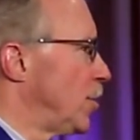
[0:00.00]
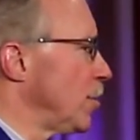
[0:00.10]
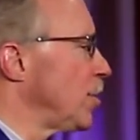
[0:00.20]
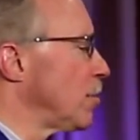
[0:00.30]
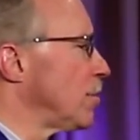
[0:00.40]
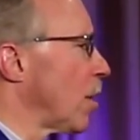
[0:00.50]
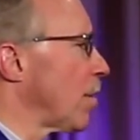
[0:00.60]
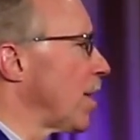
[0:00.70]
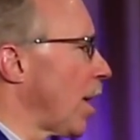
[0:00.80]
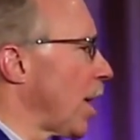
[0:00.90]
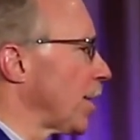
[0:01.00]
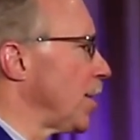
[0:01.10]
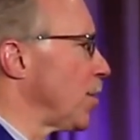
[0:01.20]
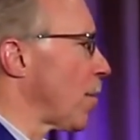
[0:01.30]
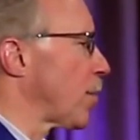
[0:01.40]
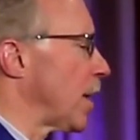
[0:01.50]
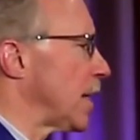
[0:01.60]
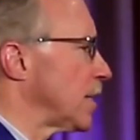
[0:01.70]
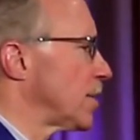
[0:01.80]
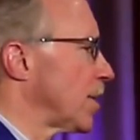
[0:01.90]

Do you know God in your praise?